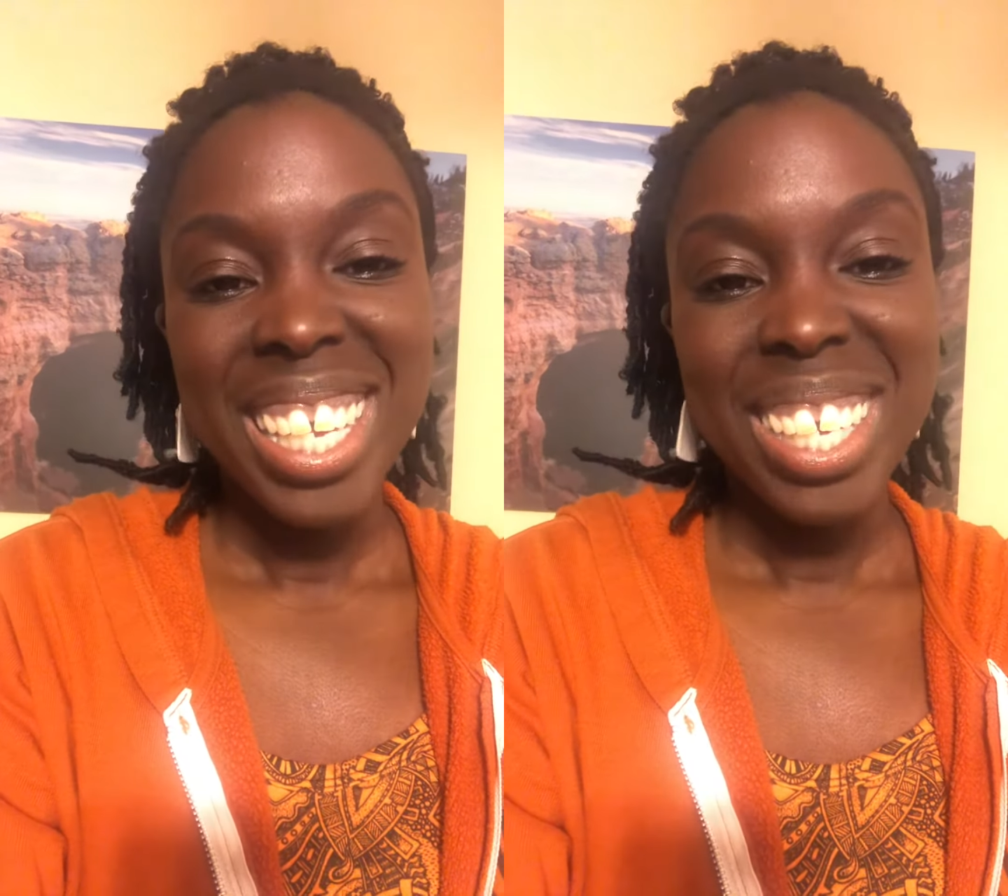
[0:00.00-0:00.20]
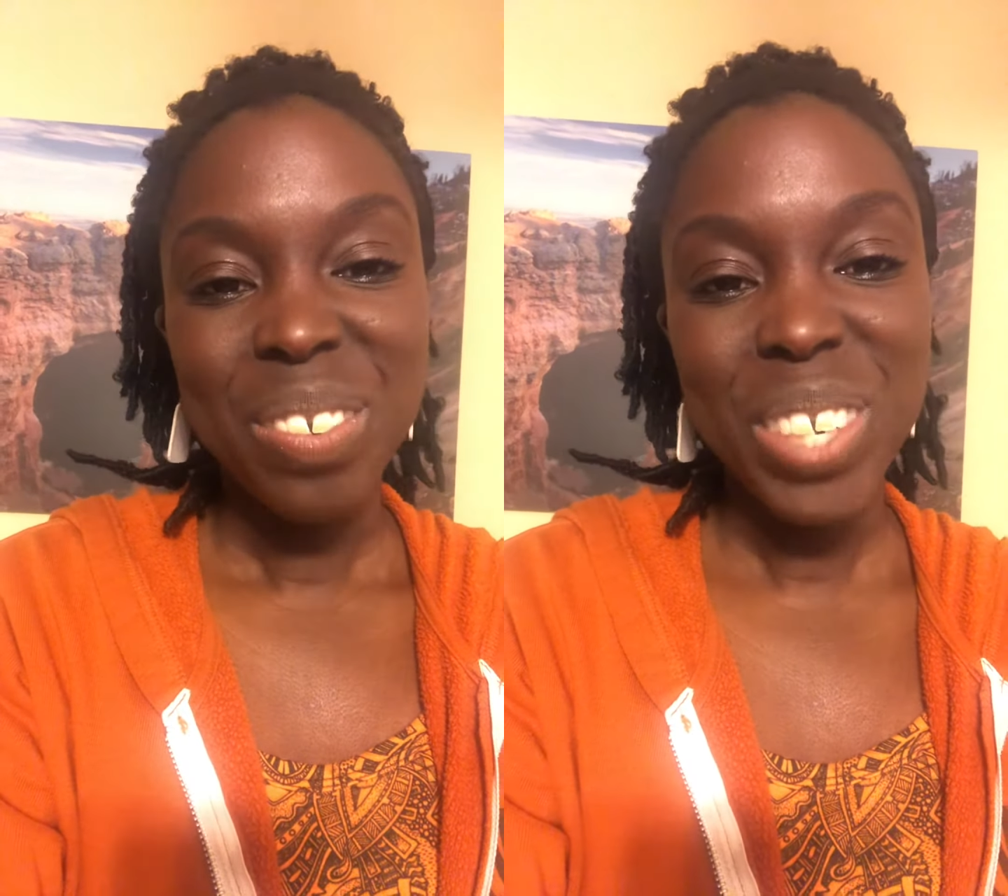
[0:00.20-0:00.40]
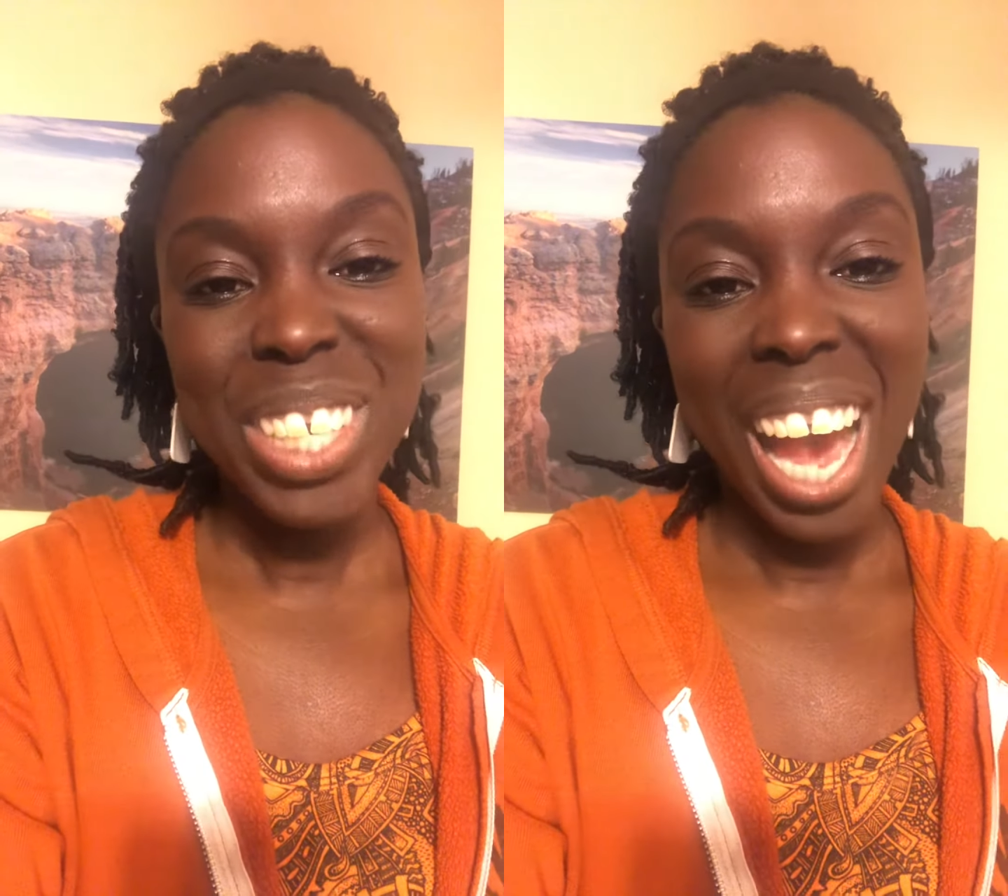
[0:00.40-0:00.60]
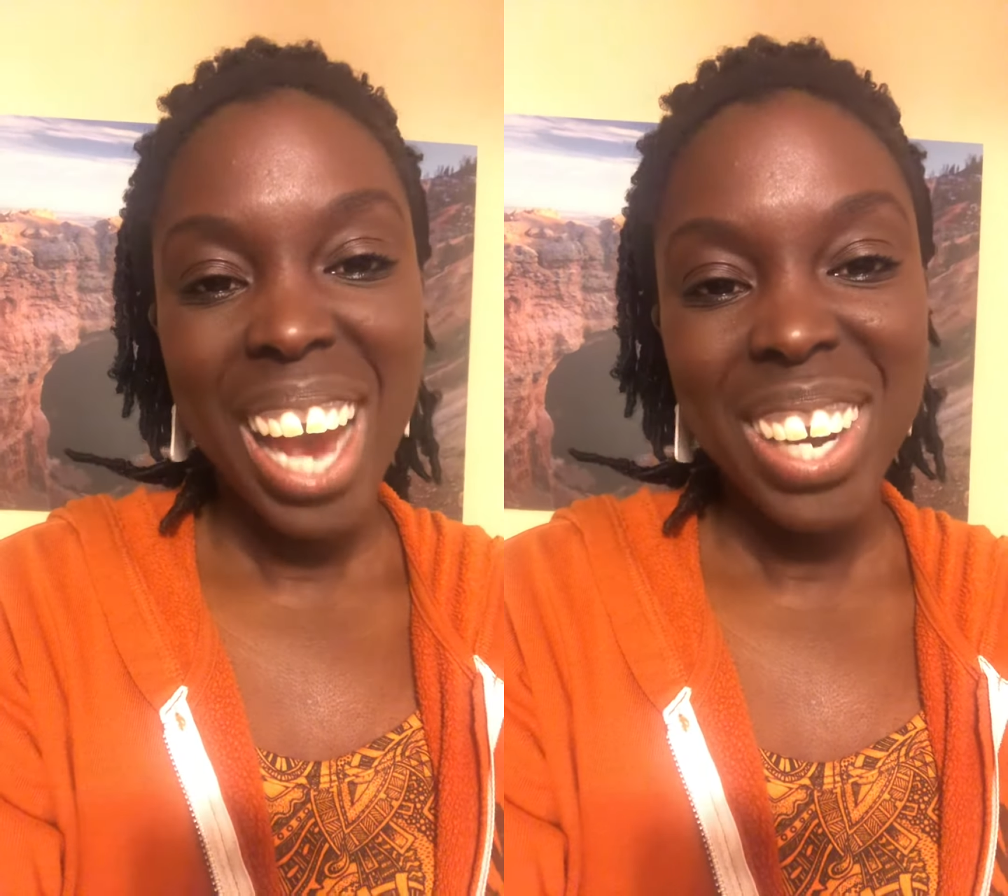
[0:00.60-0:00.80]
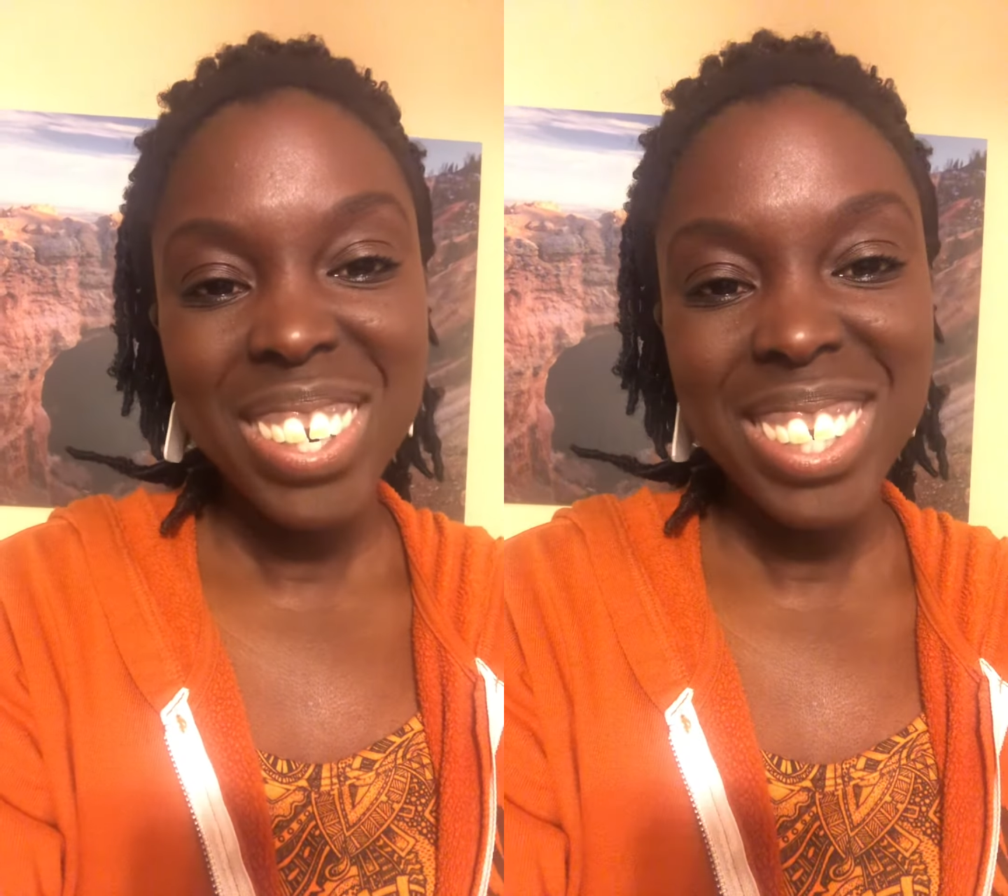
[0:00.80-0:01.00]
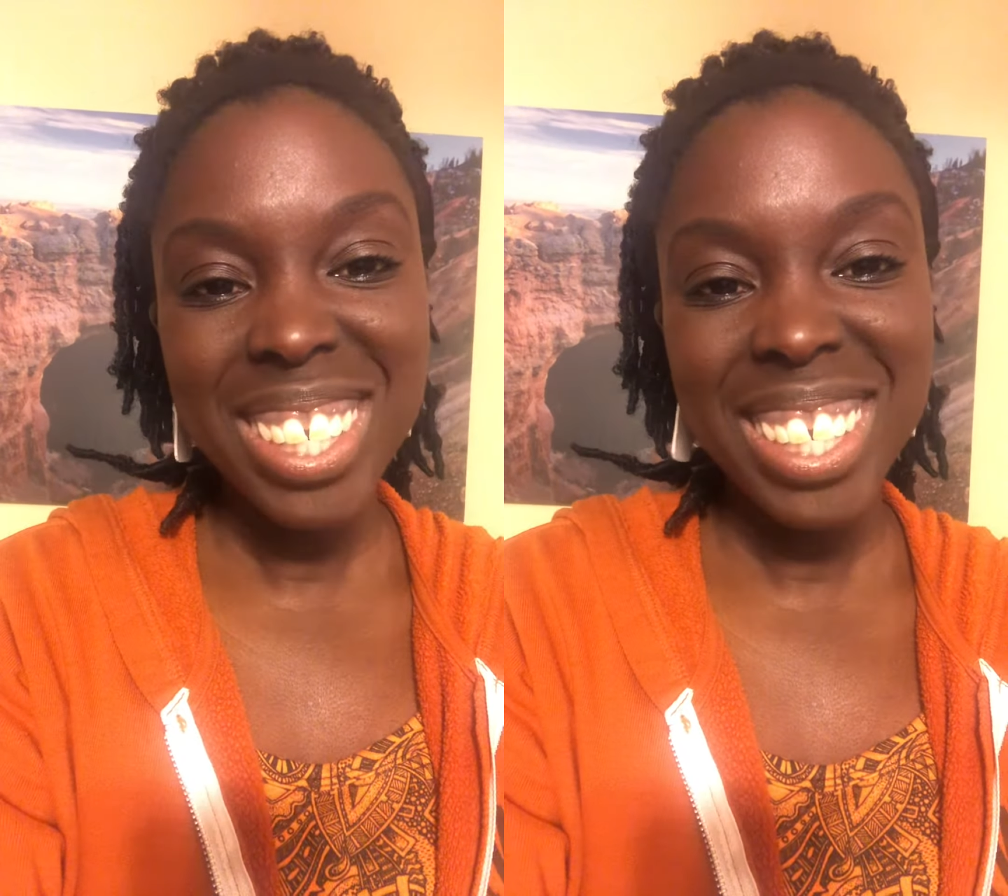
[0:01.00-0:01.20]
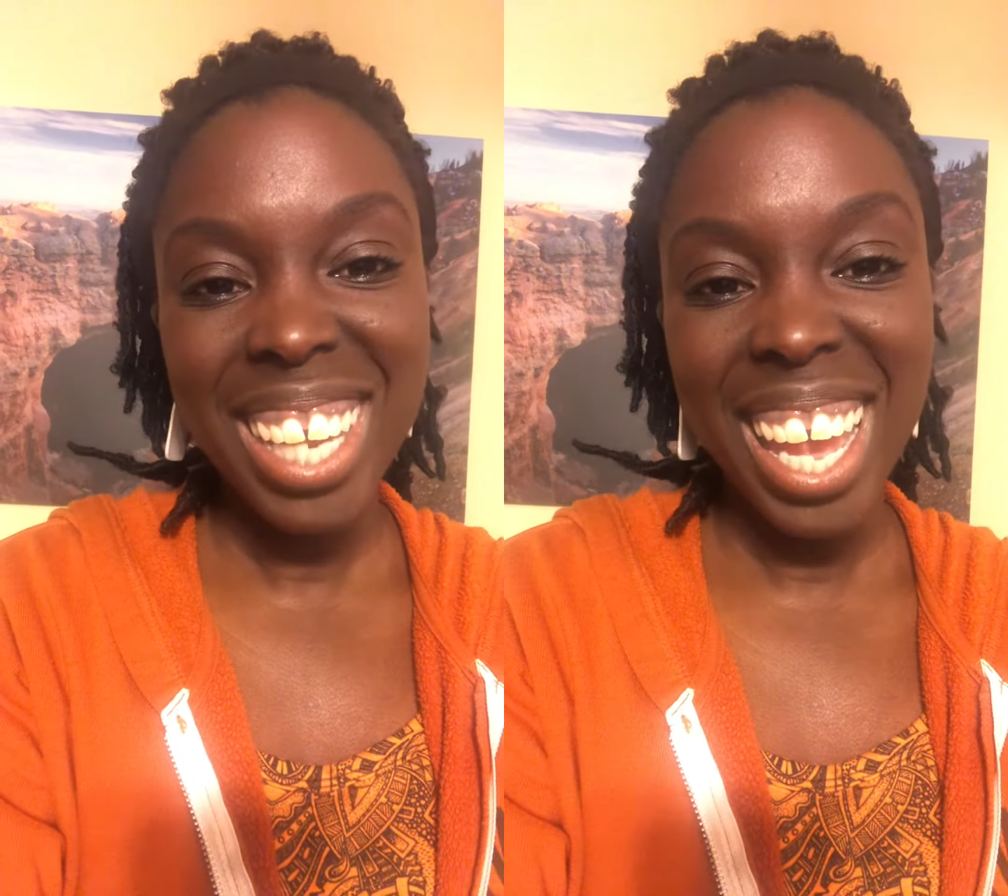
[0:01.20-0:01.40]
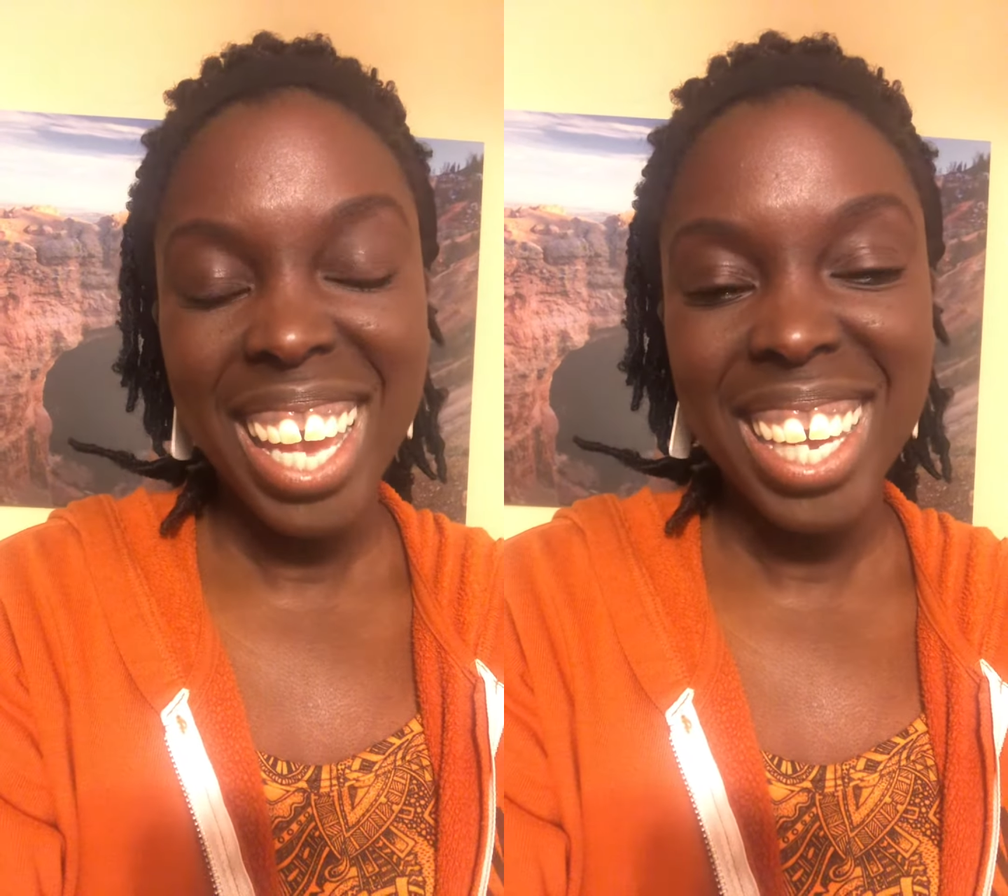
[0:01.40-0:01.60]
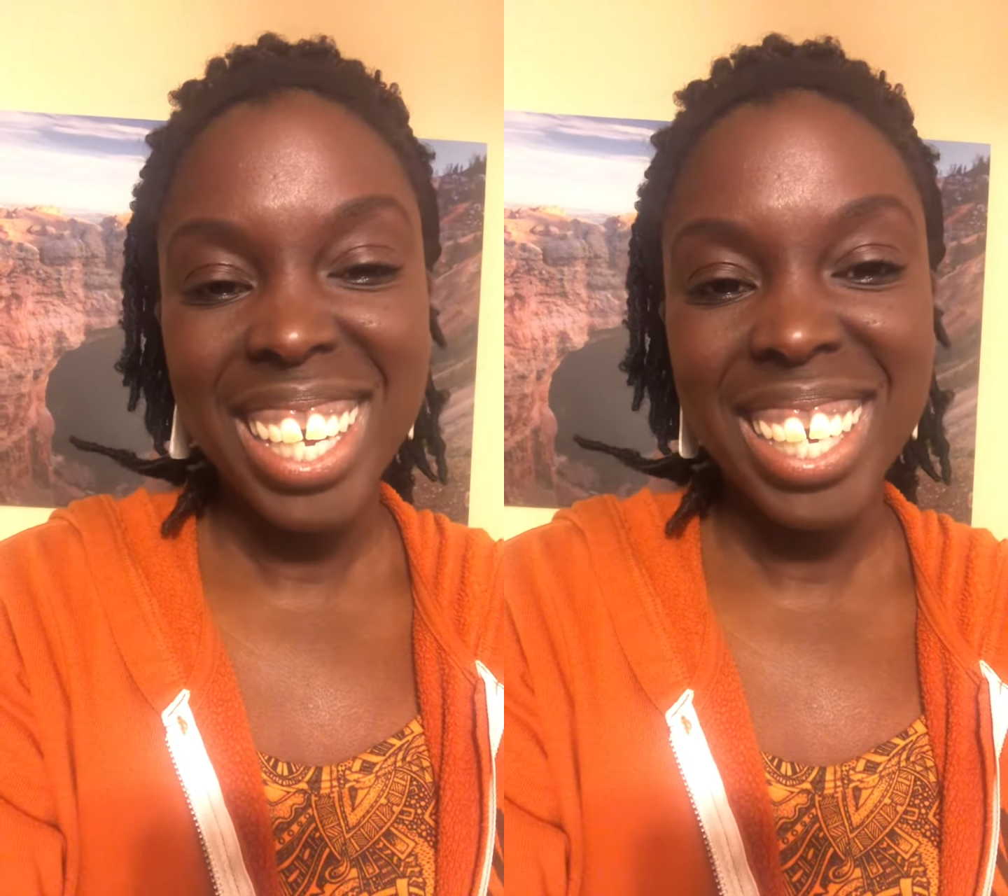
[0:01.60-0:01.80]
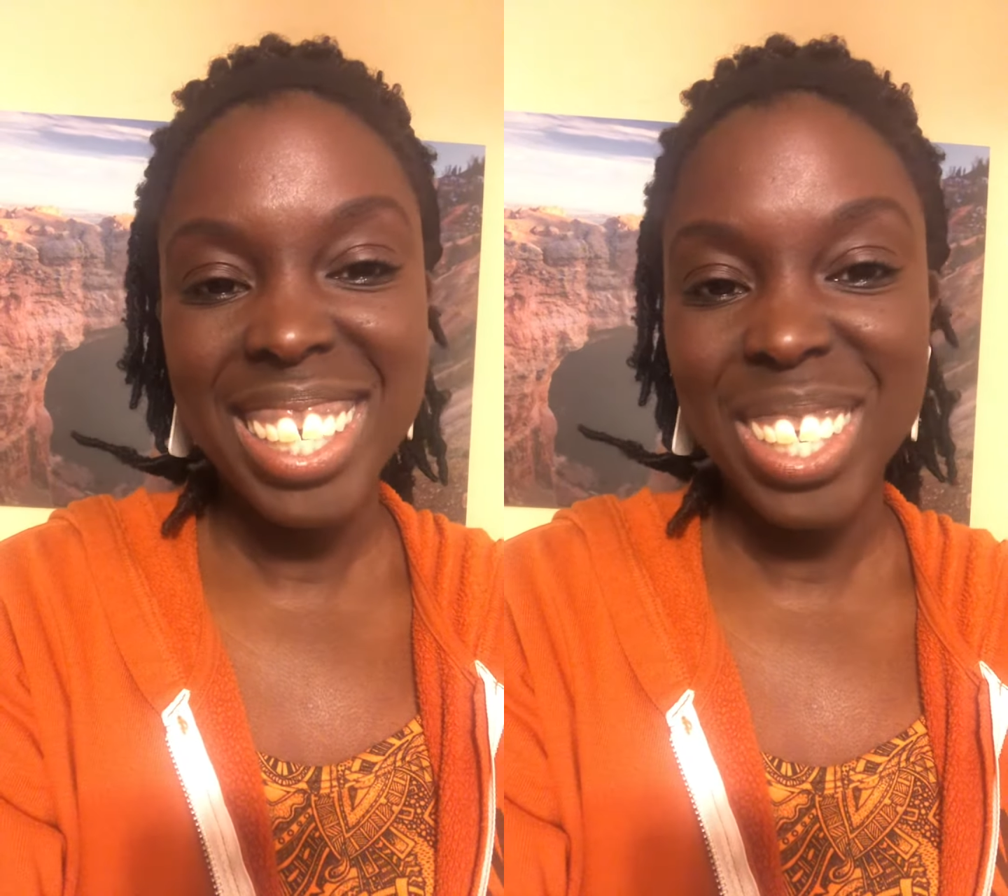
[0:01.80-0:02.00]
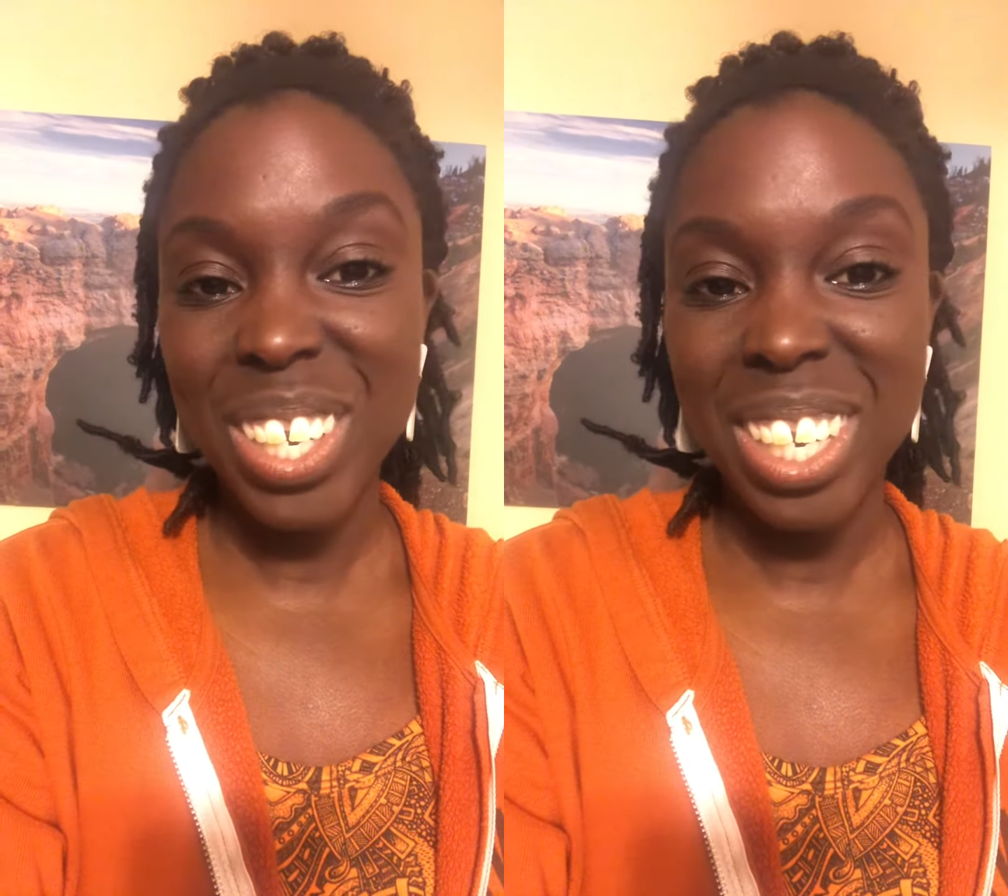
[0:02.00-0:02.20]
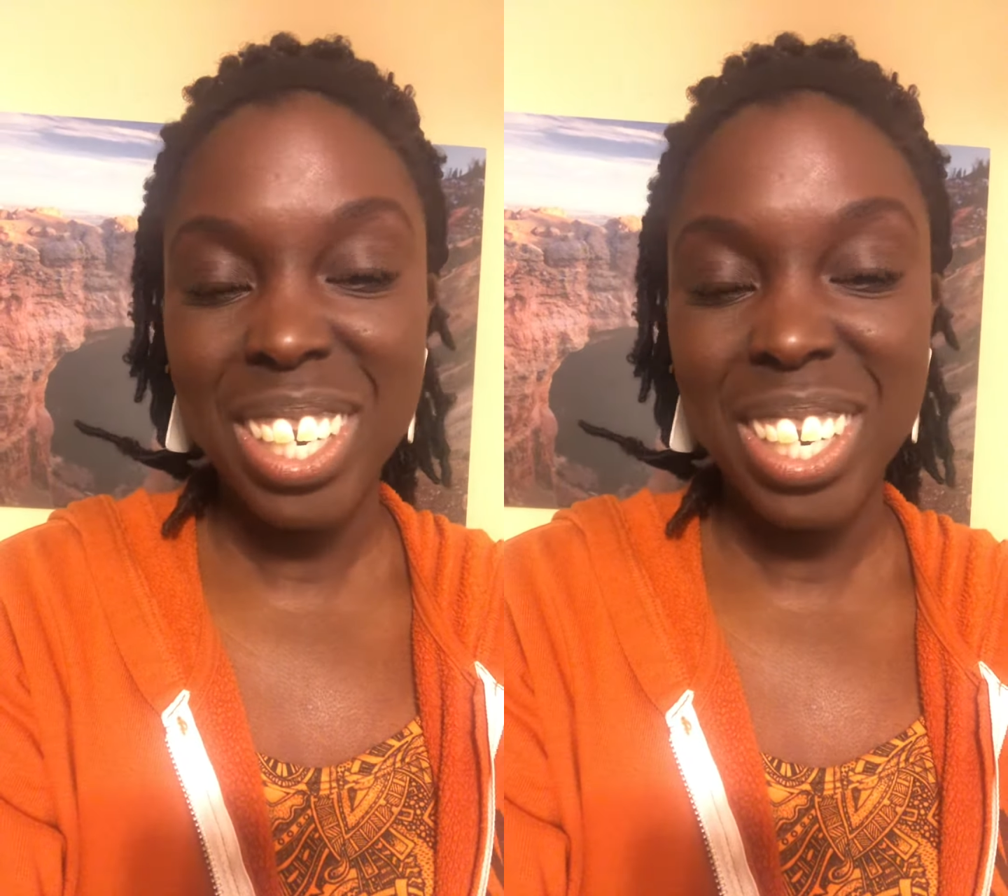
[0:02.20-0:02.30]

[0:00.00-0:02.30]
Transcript: reach out and you can